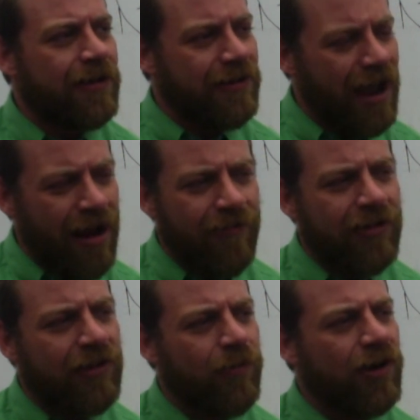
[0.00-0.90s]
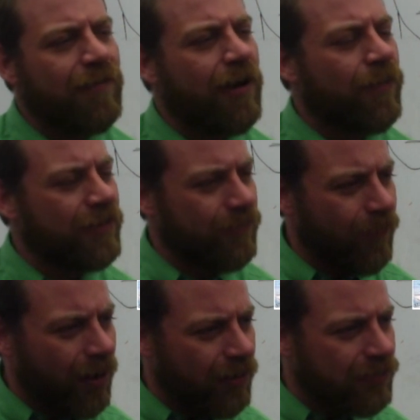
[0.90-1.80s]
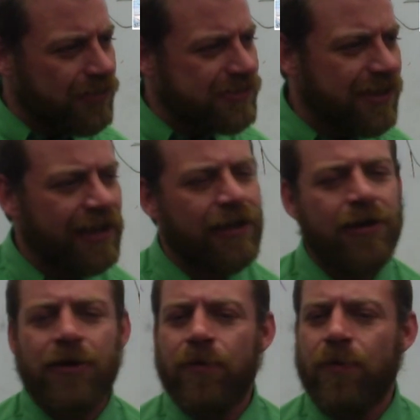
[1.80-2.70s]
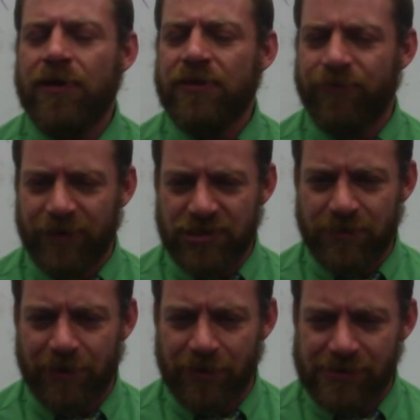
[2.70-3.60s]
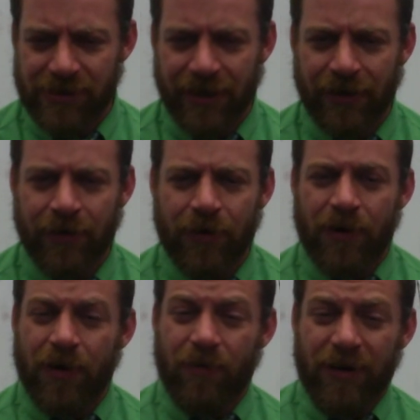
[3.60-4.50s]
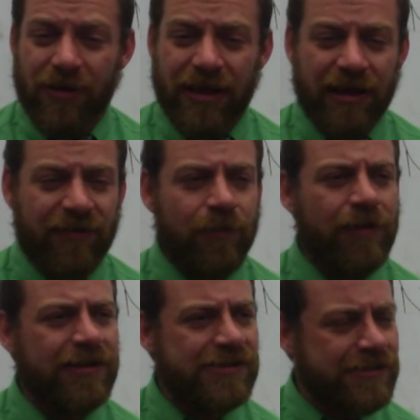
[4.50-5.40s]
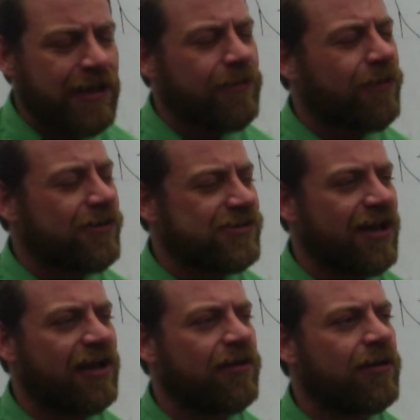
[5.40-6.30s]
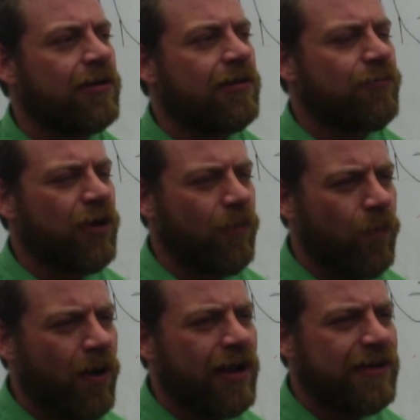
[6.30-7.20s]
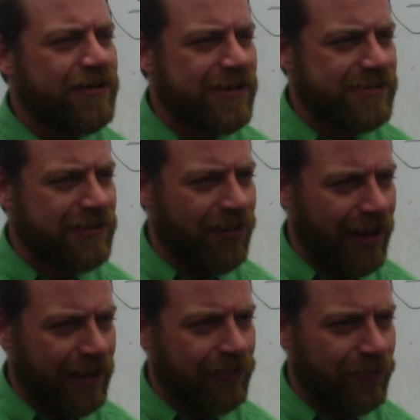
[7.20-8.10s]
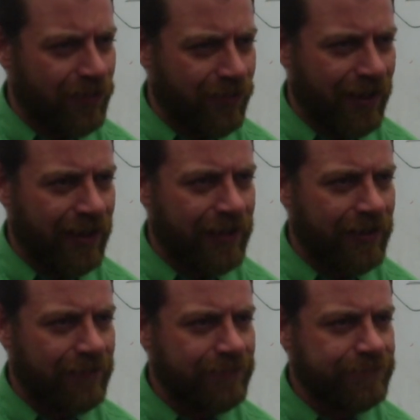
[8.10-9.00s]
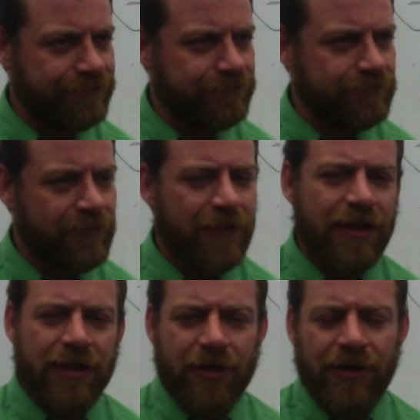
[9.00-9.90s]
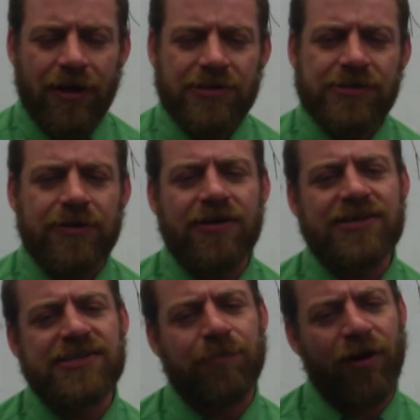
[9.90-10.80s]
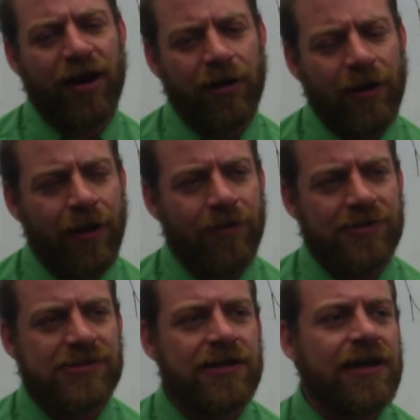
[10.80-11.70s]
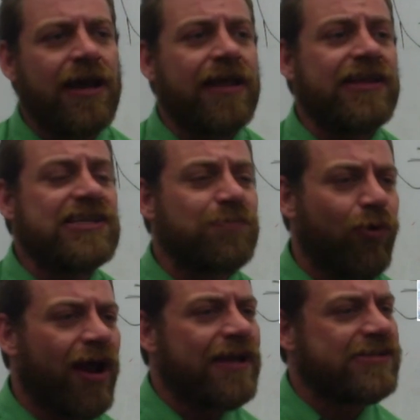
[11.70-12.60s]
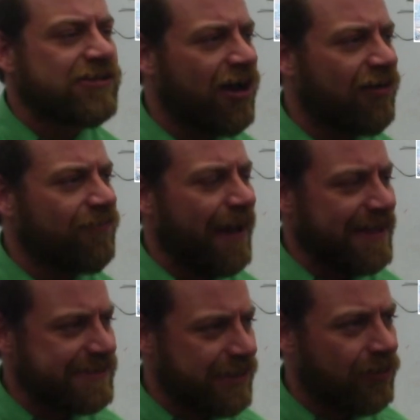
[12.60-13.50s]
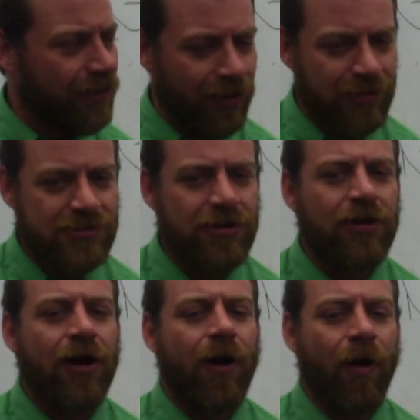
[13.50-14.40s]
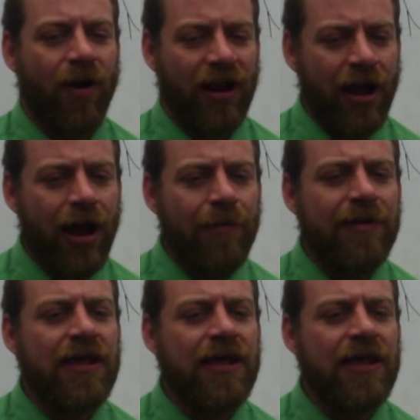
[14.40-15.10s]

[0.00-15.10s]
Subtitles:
Not really worried about what the water looks like, what the fisherman looks like, or really even what the sun looks like. But what does the light look like? You can also notice the brighter colors. These bright, soft pastel colors are a common